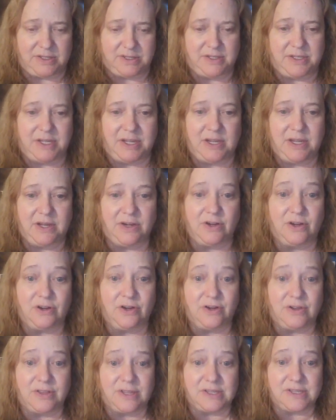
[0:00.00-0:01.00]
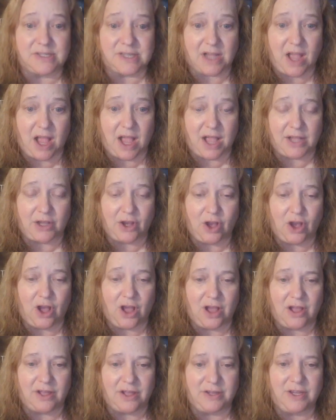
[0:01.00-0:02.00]
Tyr, the sky
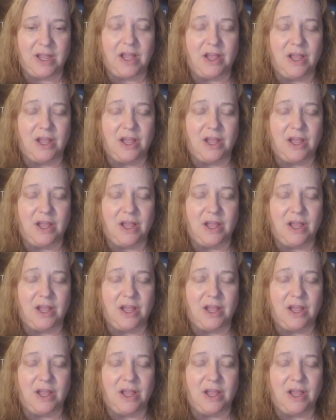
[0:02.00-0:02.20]
god,